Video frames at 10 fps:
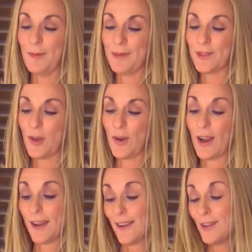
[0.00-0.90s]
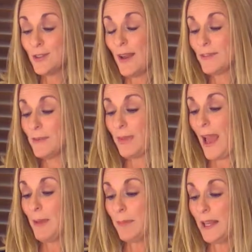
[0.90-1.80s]
So it can also have some
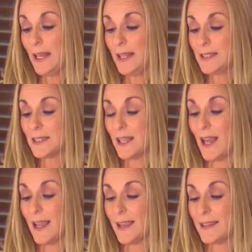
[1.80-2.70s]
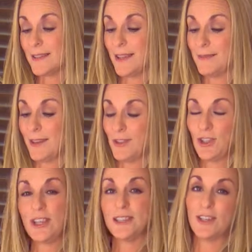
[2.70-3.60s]
bad meanings, like as in a
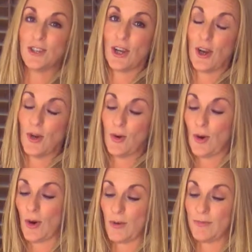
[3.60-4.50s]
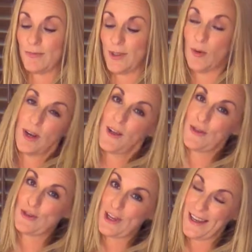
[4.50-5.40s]
cheesy joke or don't cut
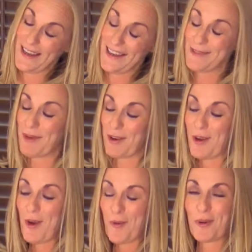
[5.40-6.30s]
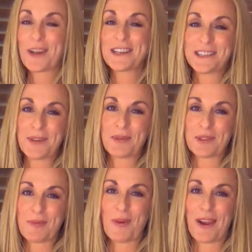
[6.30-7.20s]
the cheese, but we're going to stick
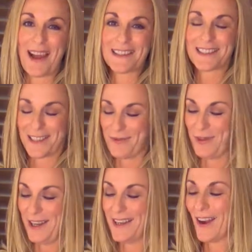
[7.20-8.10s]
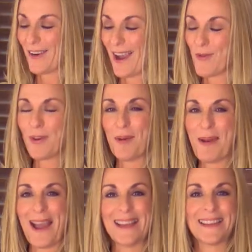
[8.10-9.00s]
with the more excellent one, okay? We'll come
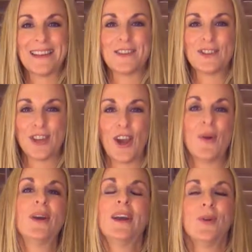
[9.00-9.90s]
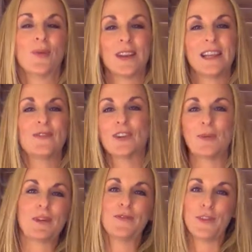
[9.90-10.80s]
back at the end of the show. We're going to give you a
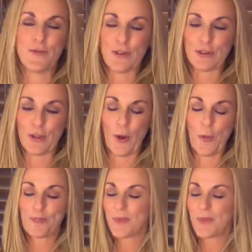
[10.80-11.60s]
little bit of food for your soul.